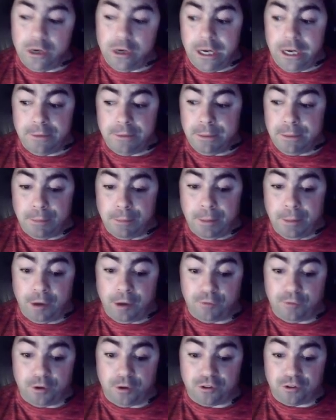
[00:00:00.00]
need to be prepared
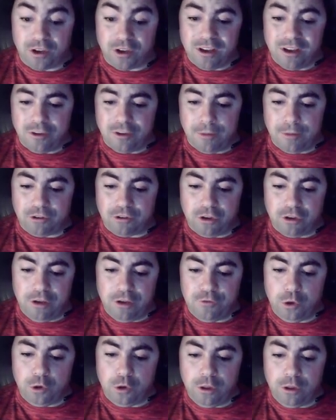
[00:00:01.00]
for this, especially
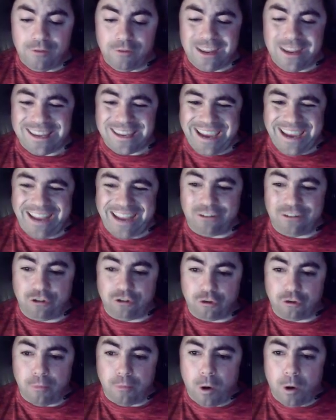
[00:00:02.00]
if you live in Kansas
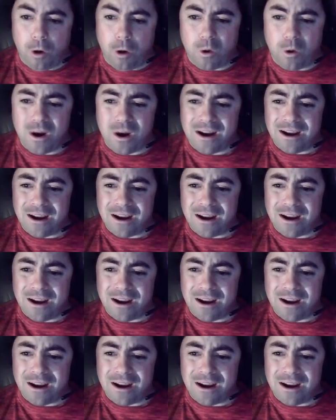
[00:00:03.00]
tomorrow.